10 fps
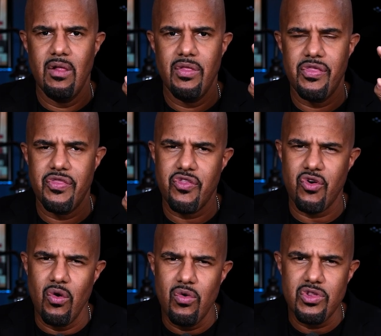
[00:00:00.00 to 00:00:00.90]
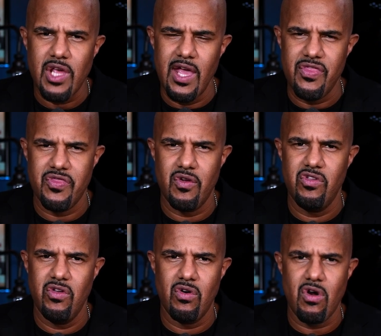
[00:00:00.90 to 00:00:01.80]
throws a
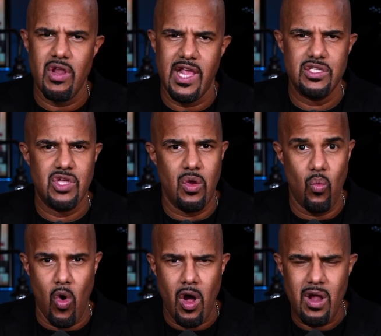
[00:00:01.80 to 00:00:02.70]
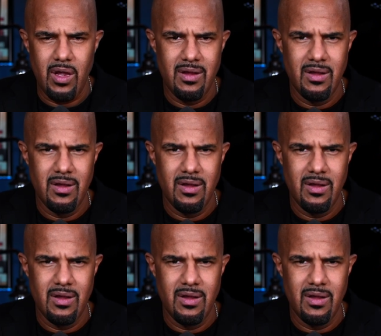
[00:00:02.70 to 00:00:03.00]
13-year-old girl against a wall.